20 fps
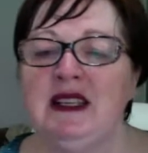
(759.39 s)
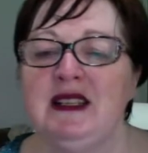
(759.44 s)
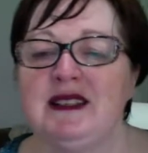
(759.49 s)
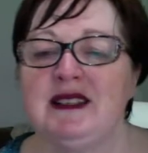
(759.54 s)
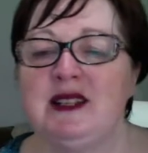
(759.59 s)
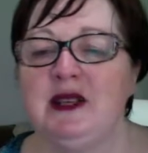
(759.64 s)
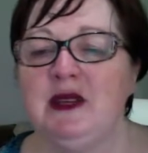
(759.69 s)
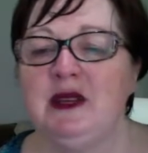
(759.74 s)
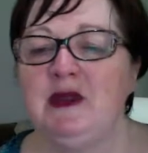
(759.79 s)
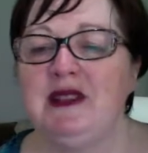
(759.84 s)

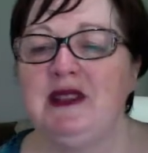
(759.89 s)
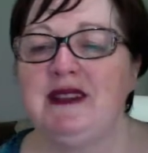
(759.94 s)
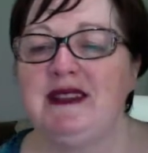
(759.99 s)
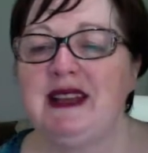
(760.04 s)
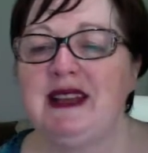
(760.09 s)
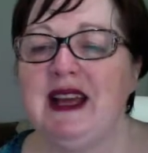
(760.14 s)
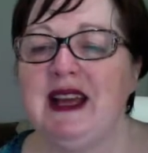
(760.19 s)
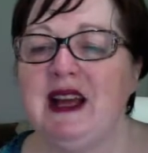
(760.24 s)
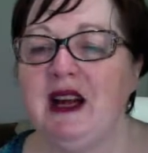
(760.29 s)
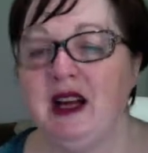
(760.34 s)
So you want to
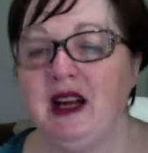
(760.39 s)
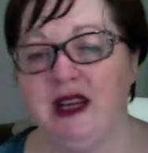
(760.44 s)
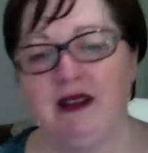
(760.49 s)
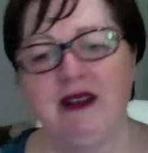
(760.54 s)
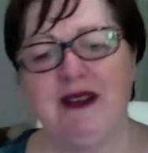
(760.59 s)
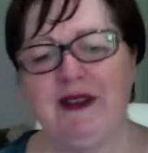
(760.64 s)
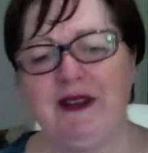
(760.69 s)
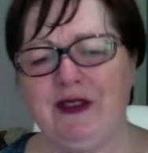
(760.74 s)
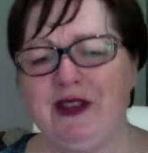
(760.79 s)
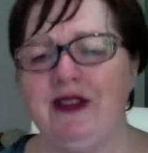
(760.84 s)
say,
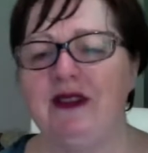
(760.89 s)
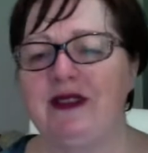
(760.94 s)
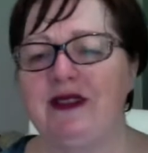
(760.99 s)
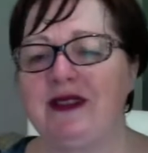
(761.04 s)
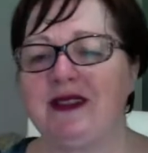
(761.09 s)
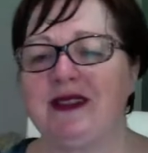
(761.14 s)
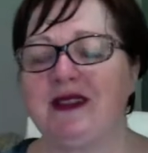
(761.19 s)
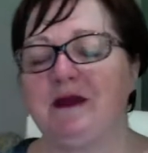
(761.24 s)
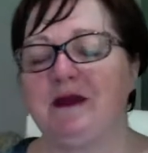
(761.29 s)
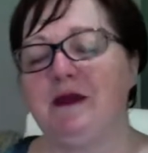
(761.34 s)
I refuse
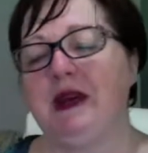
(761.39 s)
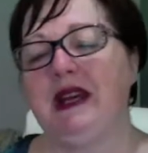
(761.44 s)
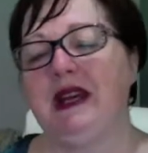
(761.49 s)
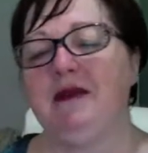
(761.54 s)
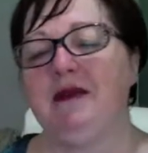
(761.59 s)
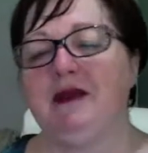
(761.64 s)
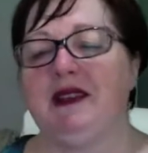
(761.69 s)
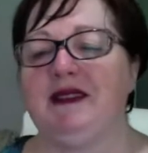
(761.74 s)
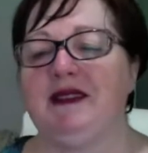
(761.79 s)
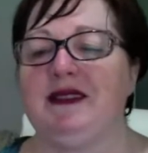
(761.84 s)
to
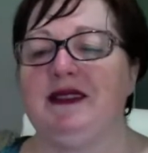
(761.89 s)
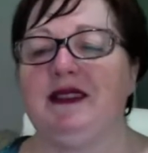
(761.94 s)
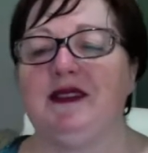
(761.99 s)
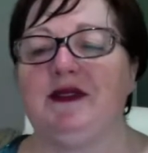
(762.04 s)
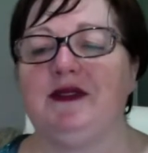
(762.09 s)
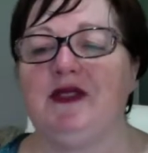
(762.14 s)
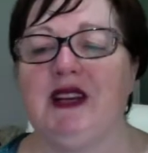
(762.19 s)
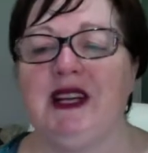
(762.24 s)
compare myself